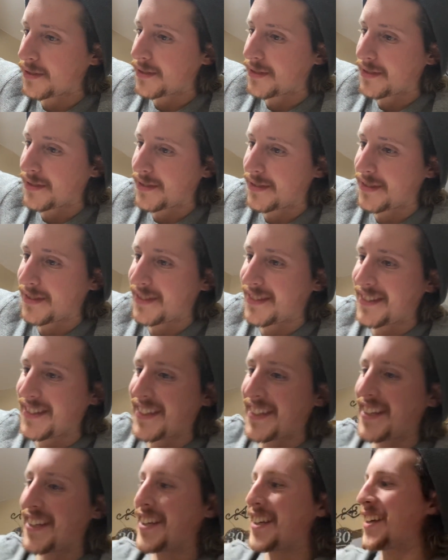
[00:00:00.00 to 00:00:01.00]

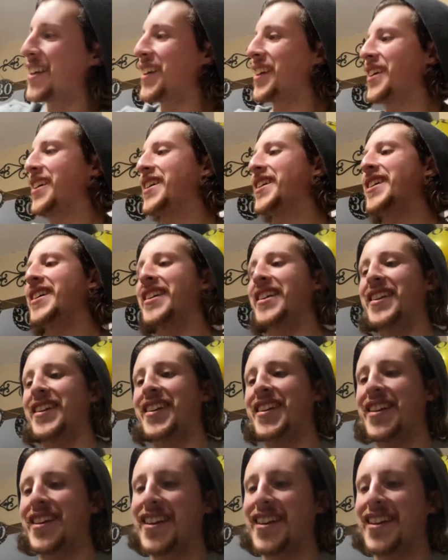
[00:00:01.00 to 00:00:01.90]
Nothing is said.